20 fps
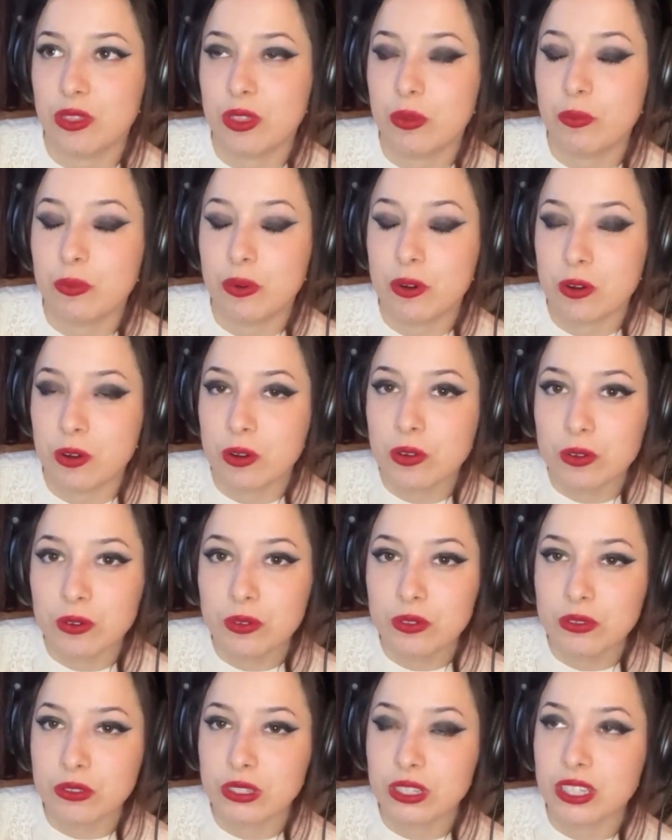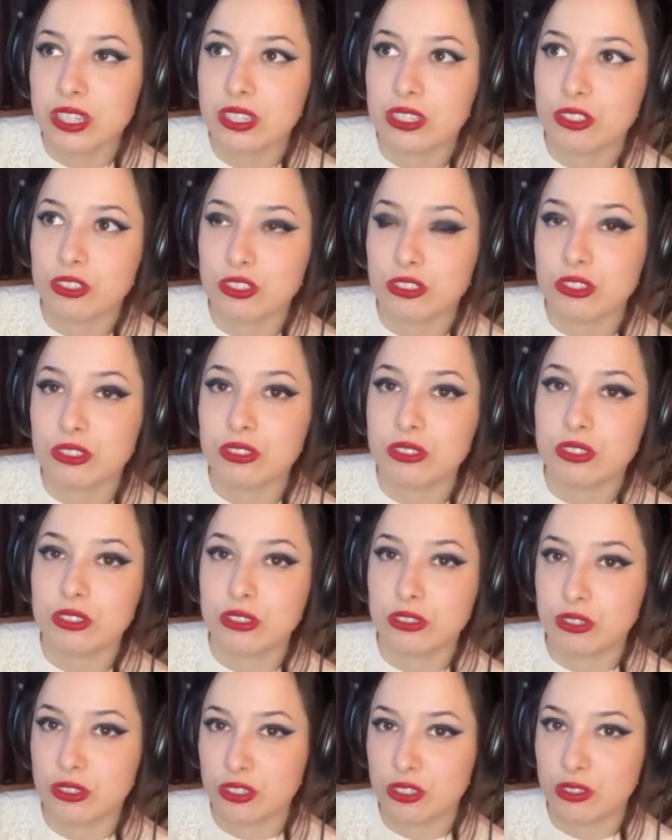the prose is just
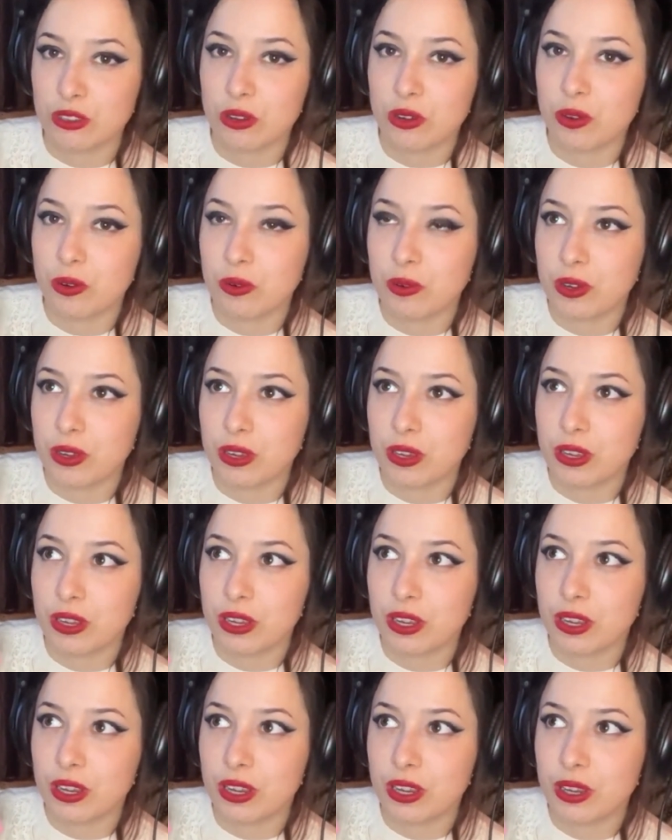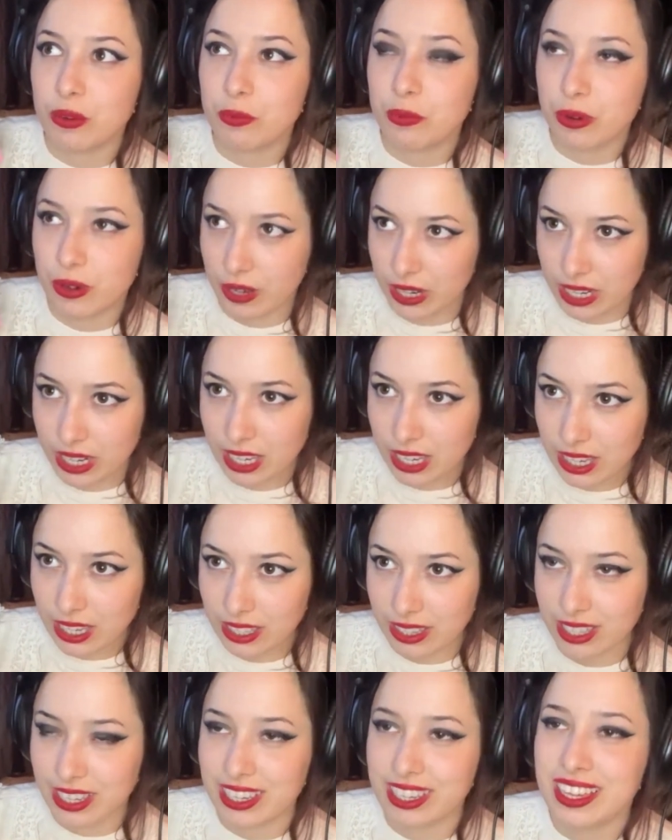so pretty.
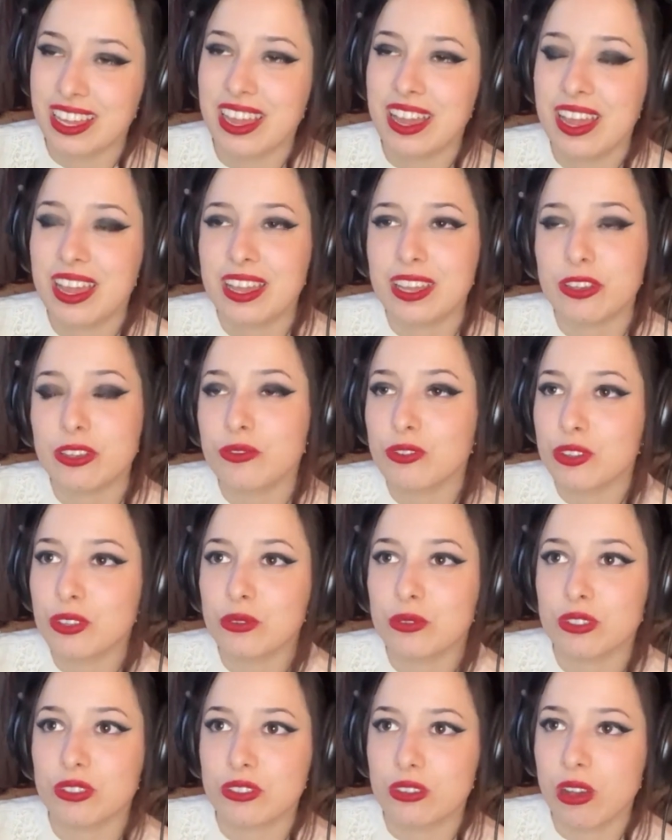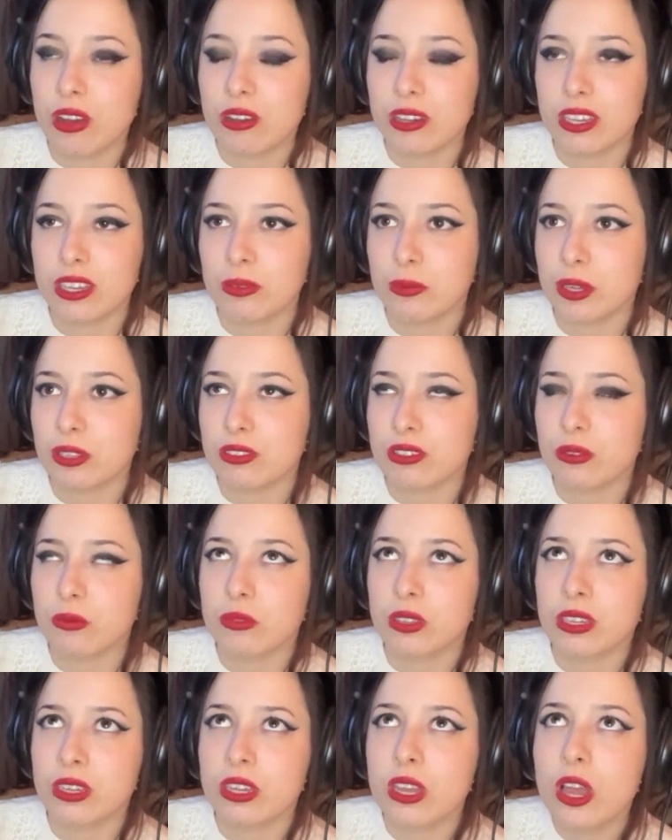Like, even though it's talking about
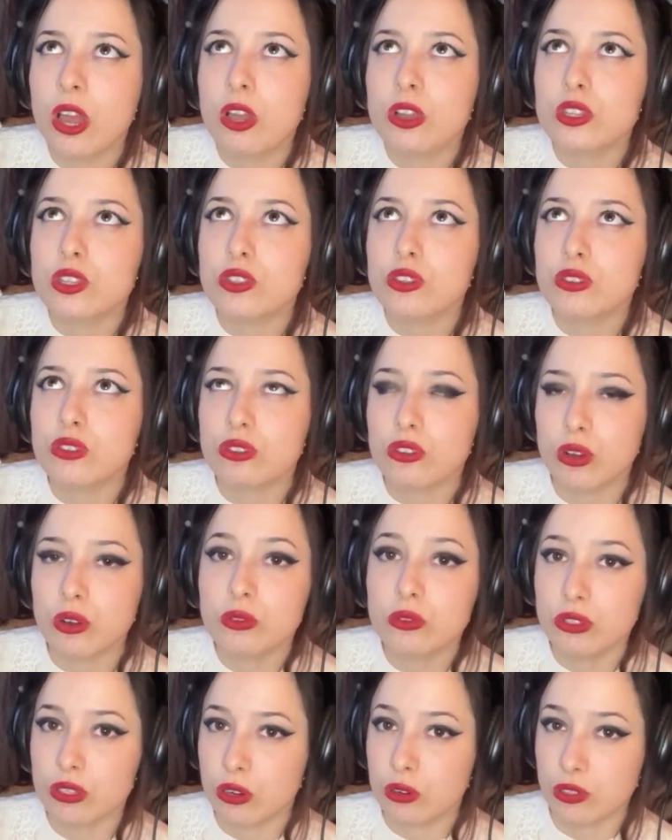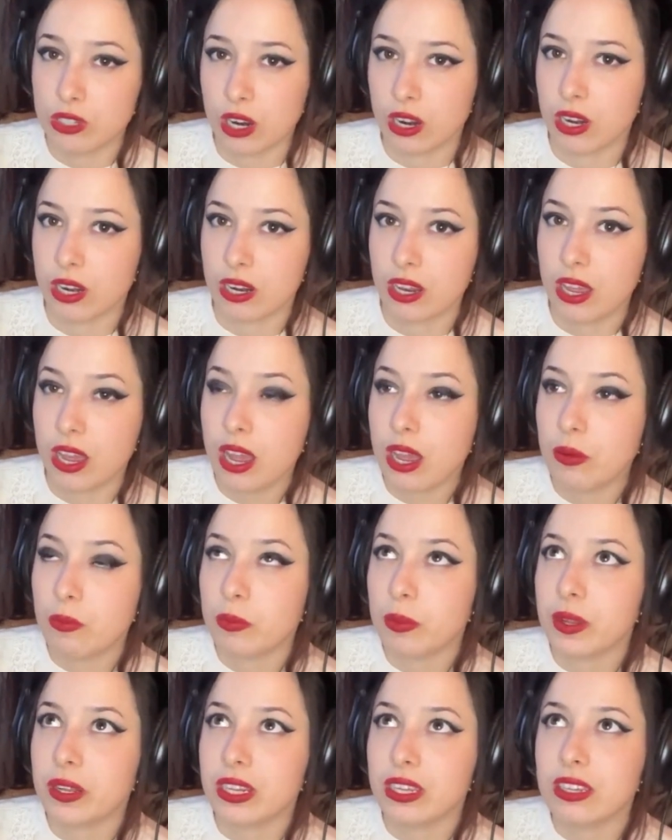something so dark,
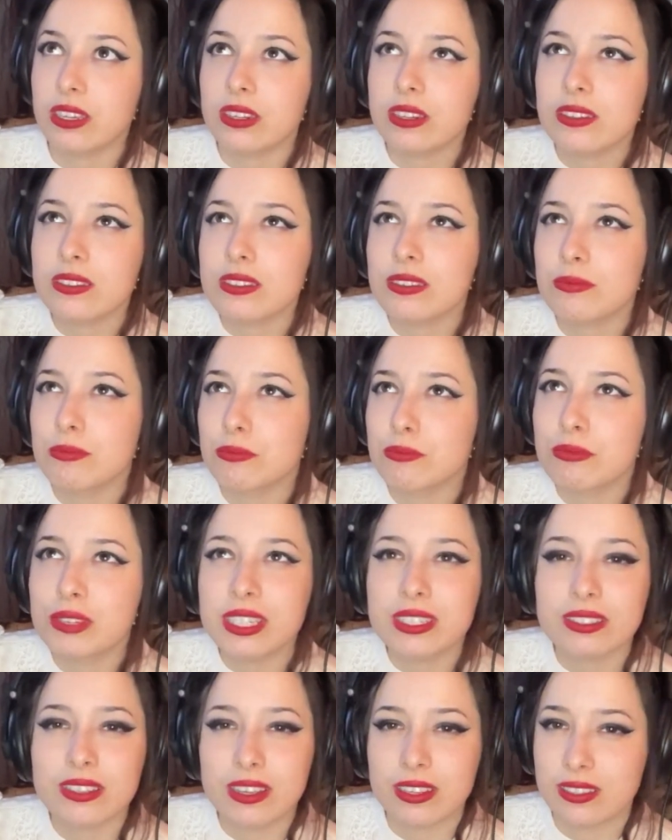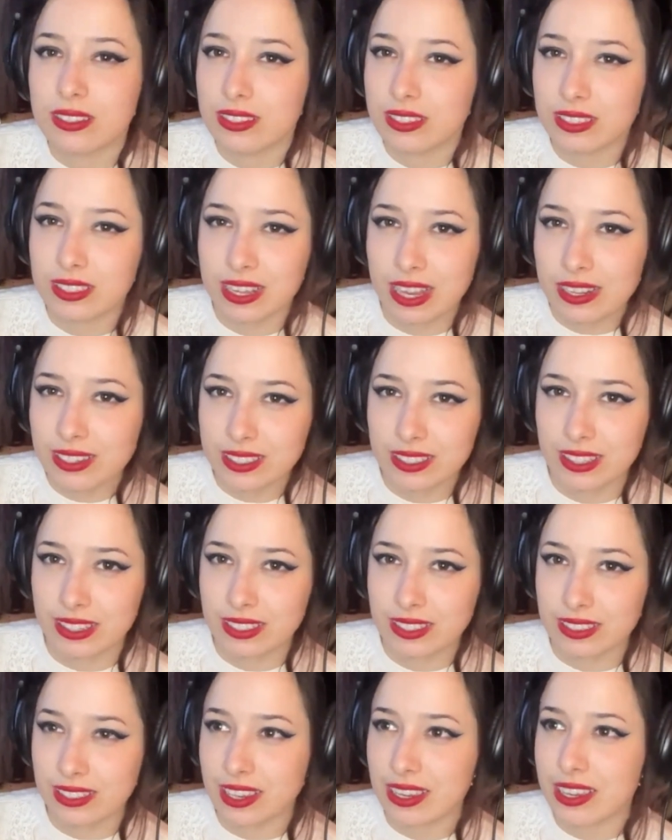but he doesn't miss a
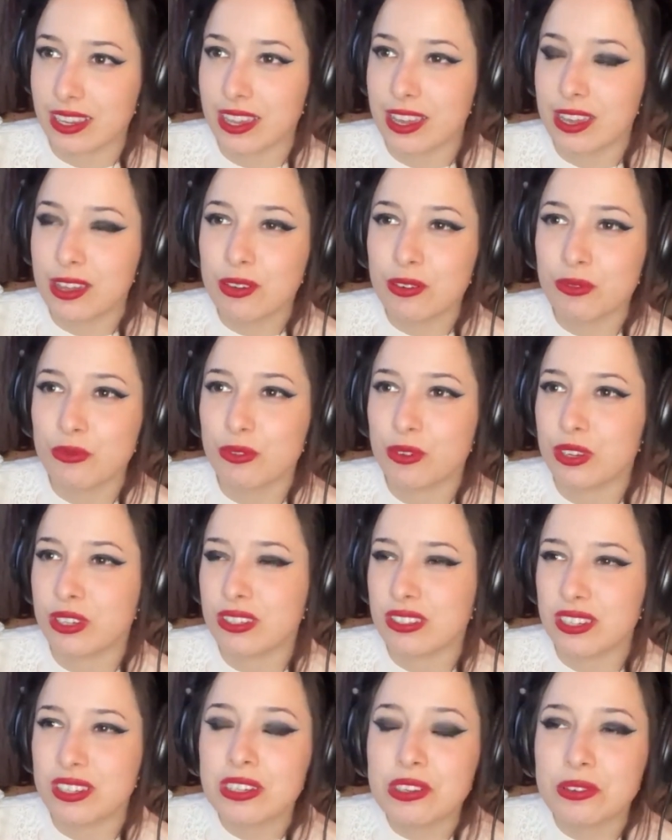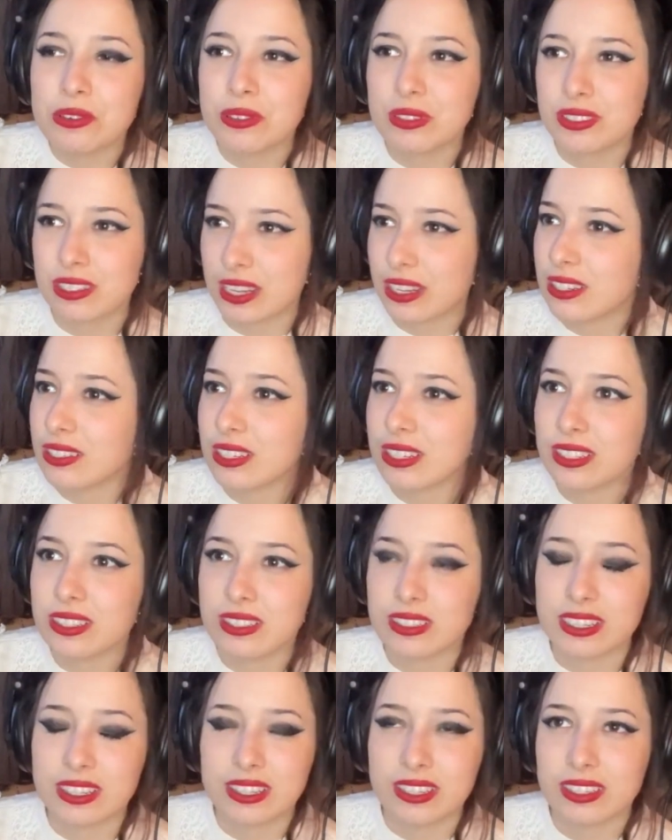sentence. Like, every single
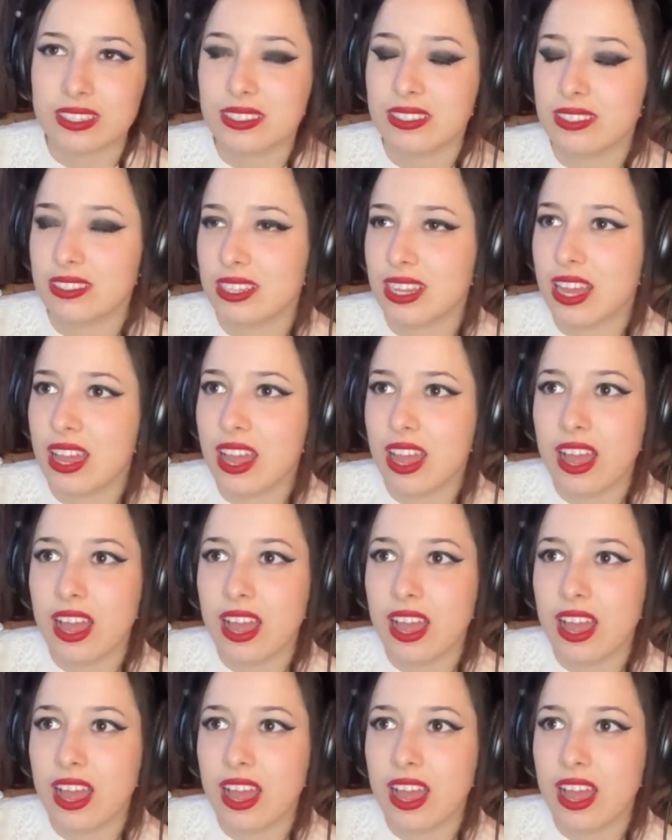sentence is